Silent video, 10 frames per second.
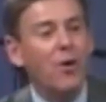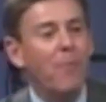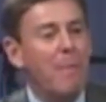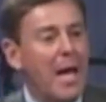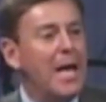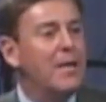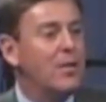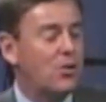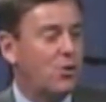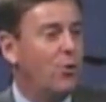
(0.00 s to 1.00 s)
that are made in
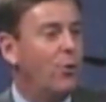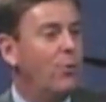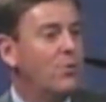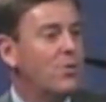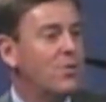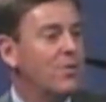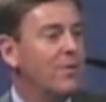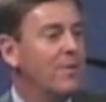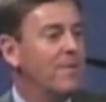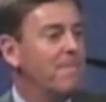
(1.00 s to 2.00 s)
the schools,
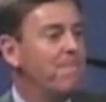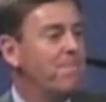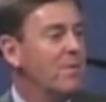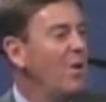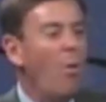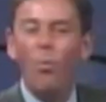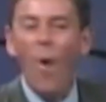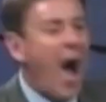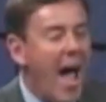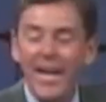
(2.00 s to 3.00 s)
they're not
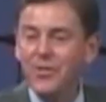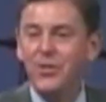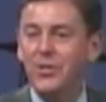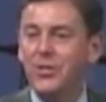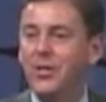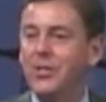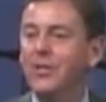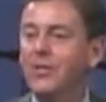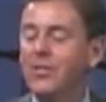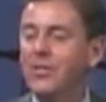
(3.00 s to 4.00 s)
wise
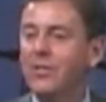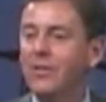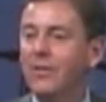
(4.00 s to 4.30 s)
decisions.